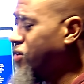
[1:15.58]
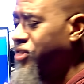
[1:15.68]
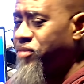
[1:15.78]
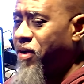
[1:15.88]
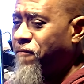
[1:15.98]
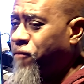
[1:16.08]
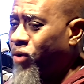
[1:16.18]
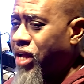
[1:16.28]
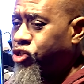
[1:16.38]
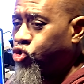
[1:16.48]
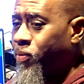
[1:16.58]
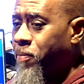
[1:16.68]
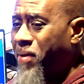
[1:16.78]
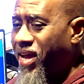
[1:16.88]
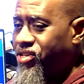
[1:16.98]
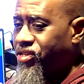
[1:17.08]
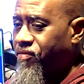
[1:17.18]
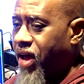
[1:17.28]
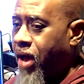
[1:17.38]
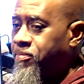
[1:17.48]
my phone has so many pages of
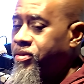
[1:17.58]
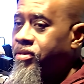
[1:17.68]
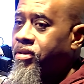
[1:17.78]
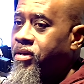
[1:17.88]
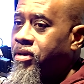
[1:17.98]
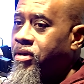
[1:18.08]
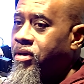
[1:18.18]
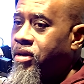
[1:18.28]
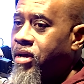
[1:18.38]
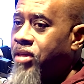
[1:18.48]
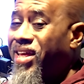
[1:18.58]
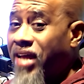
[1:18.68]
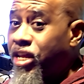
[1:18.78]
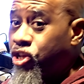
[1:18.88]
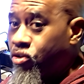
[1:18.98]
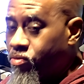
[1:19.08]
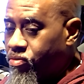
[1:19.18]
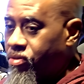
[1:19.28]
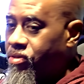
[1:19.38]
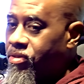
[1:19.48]
apps that I
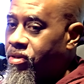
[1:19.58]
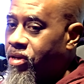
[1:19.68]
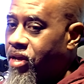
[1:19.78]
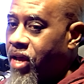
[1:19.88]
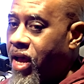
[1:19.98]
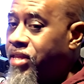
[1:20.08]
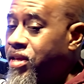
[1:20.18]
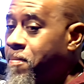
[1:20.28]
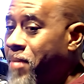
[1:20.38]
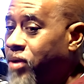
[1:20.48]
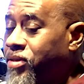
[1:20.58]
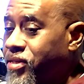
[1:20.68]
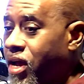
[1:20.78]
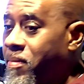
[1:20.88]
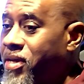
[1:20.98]
use, and the amount of time I